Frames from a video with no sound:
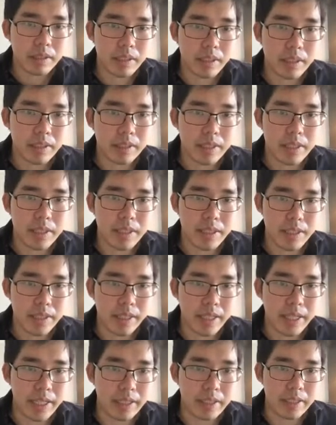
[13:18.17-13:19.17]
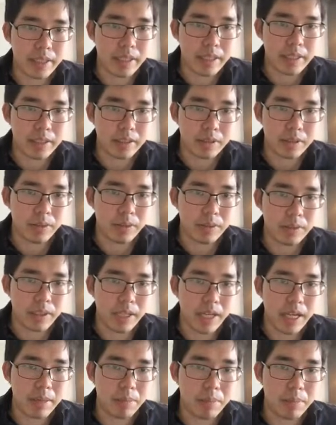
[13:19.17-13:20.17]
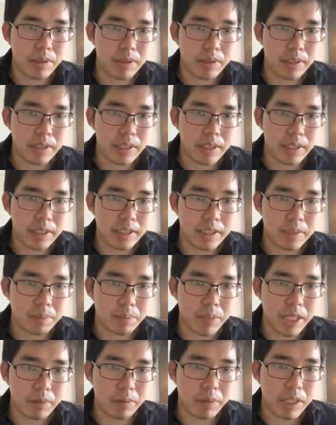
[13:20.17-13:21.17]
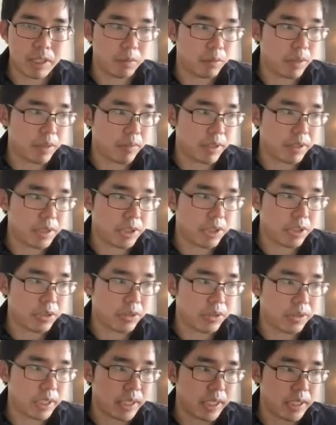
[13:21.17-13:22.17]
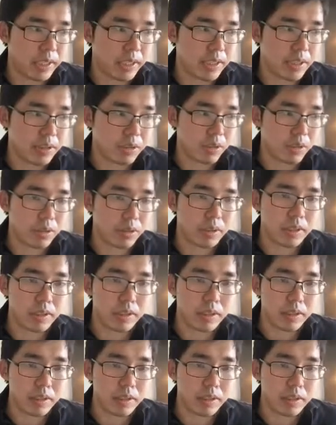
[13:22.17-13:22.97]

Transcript: This is like, so I'm gonna explain what we will show in this talk.